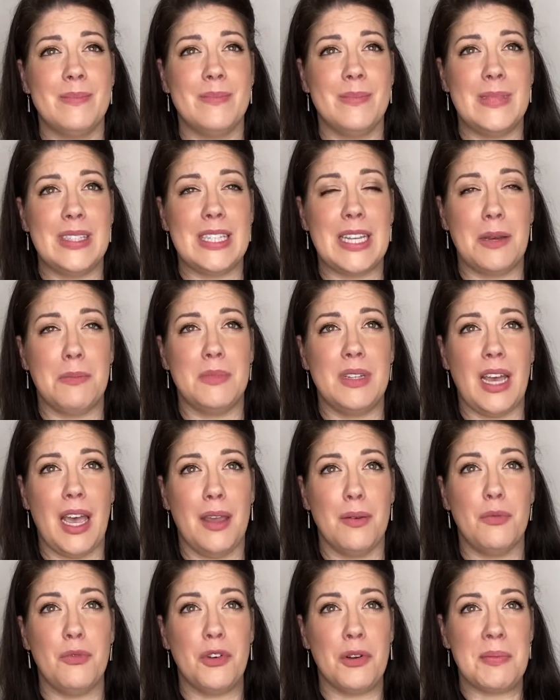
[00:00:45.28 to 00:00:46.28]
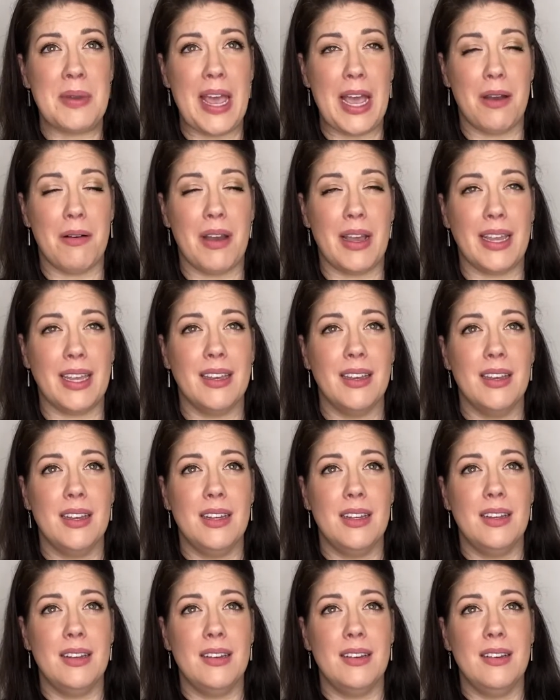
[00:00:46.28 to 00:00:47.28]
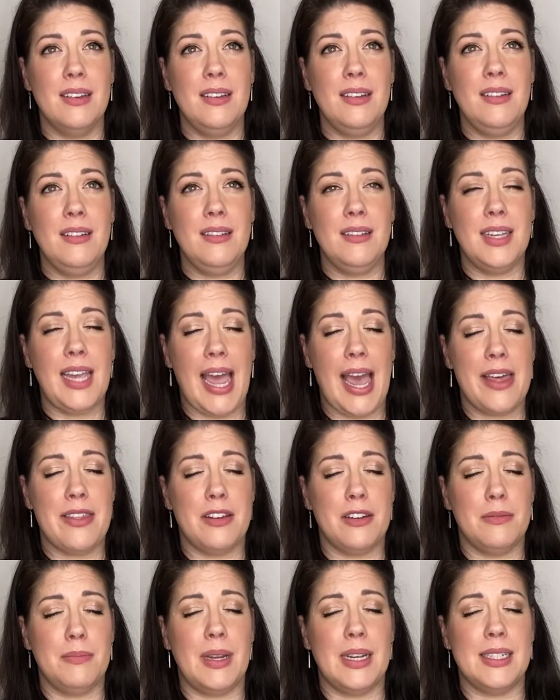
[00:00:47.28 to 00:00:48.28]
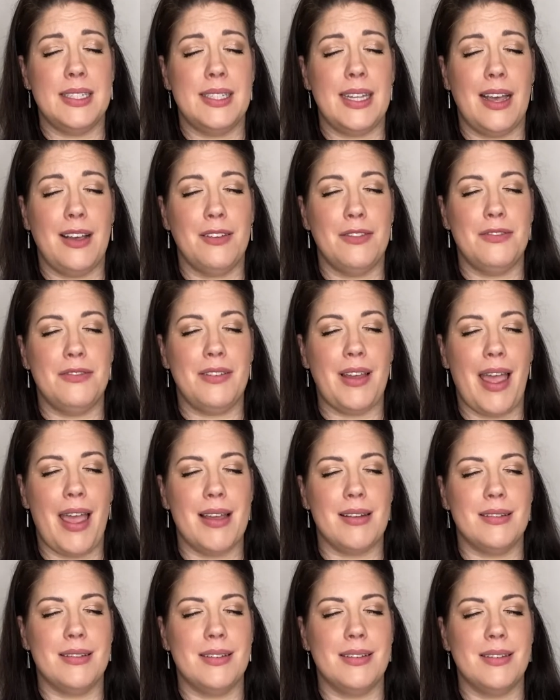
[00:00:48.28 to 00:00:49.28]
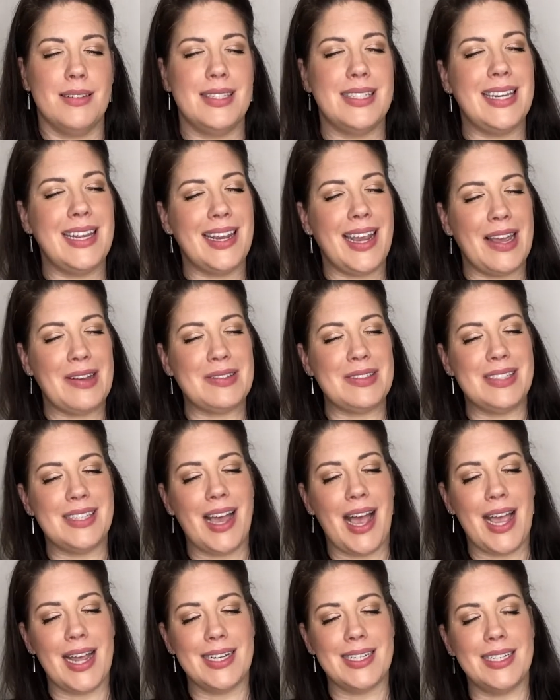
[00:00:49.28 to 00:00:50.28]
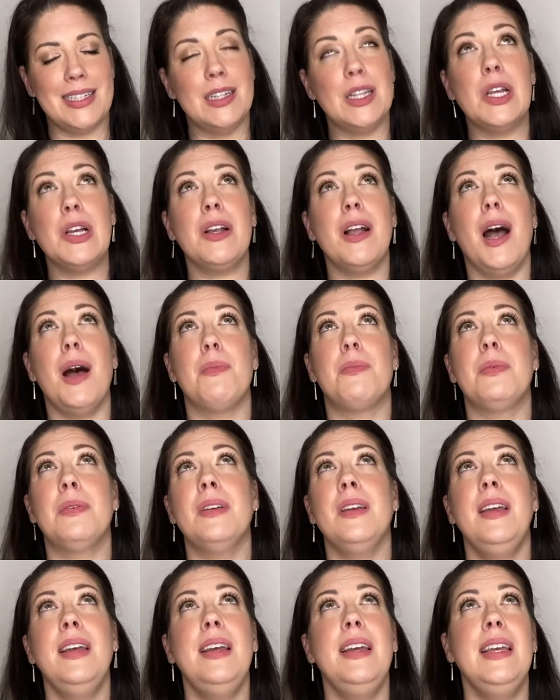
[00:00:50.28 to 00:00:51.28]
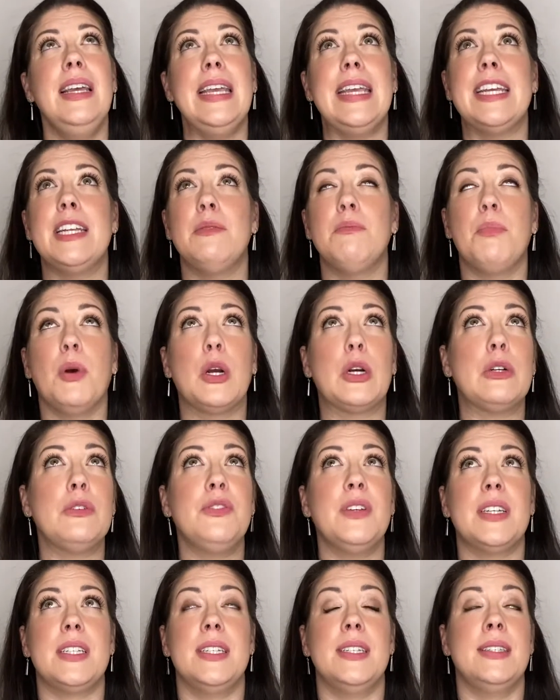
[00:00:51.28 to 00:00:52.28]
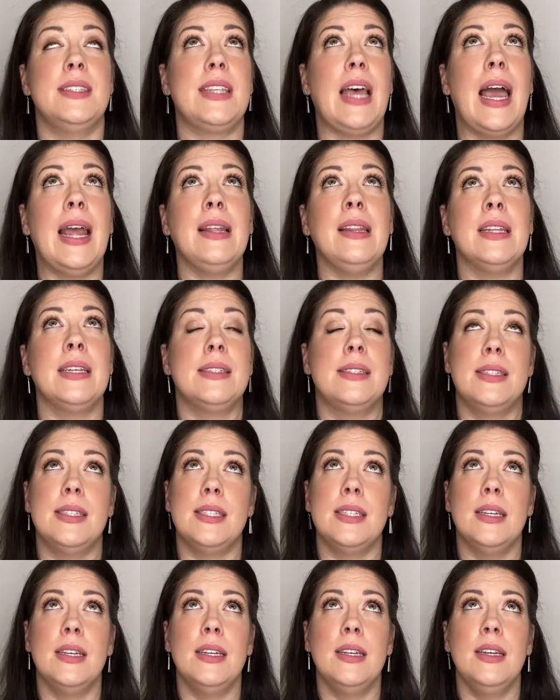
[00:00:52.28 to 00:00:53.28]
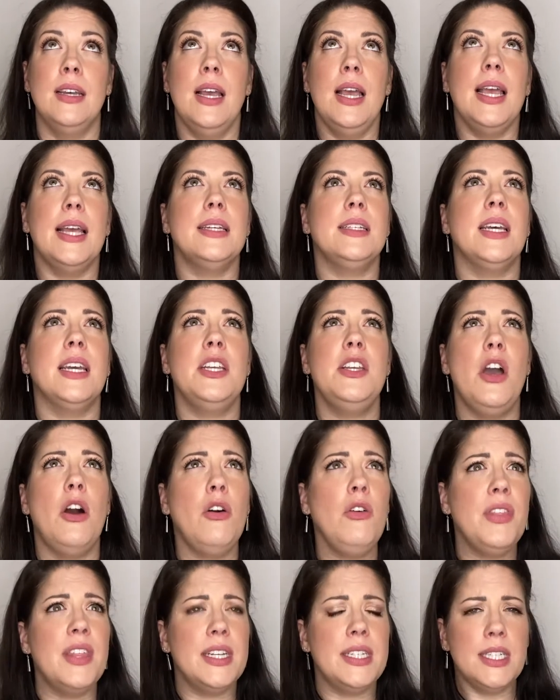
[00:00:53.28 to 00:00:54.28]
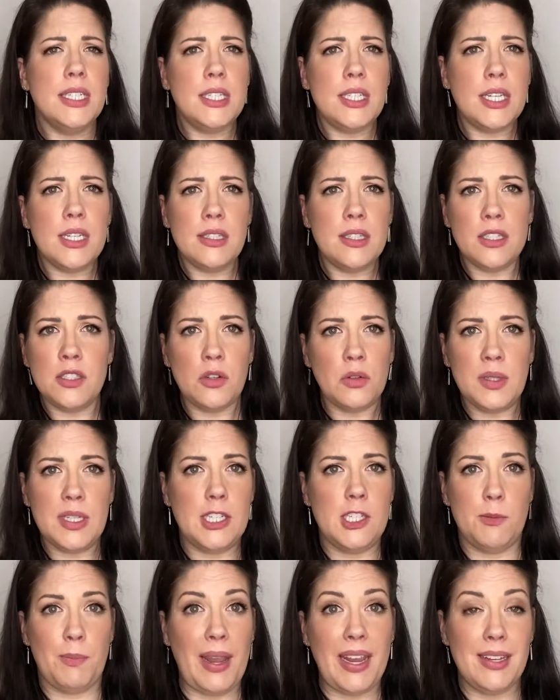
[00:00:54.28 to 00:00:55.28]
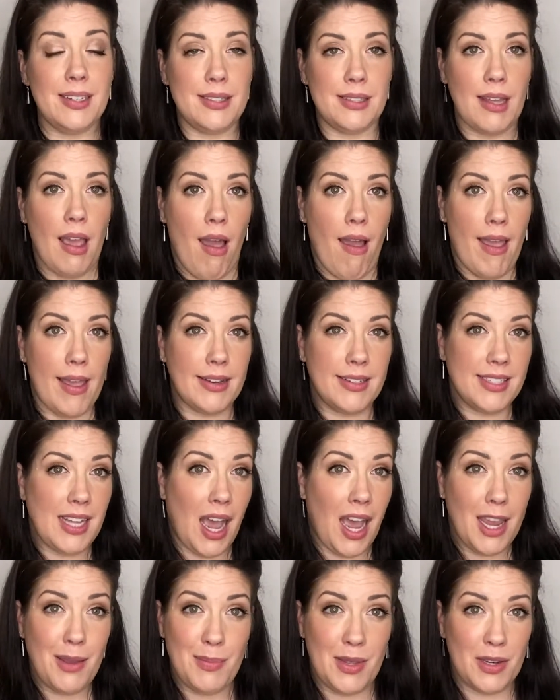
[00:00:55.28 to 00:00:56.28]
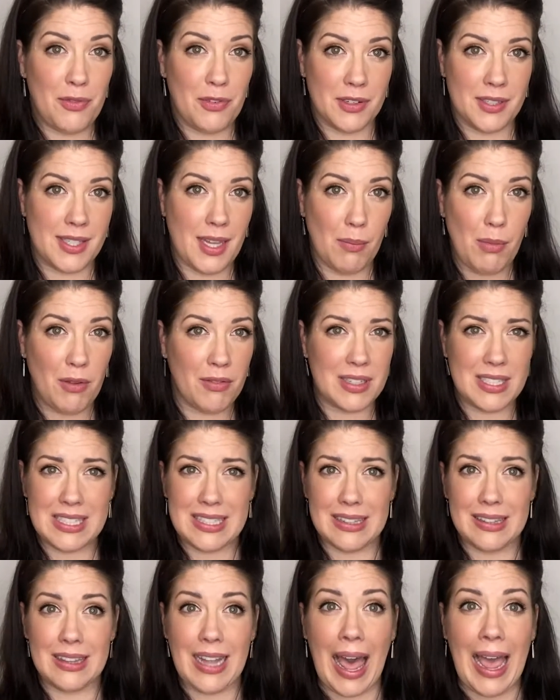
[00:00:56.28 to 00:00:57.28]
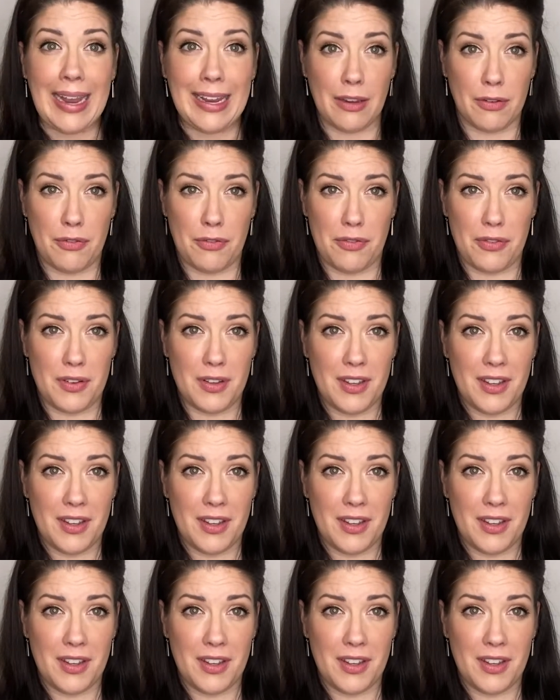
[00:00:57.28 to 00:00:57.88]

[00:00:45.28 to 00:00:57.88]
Sometime from now, I gather myself and sneak outside and look up in perfect silence. And I know that distance is only space and time, and for some of us, life.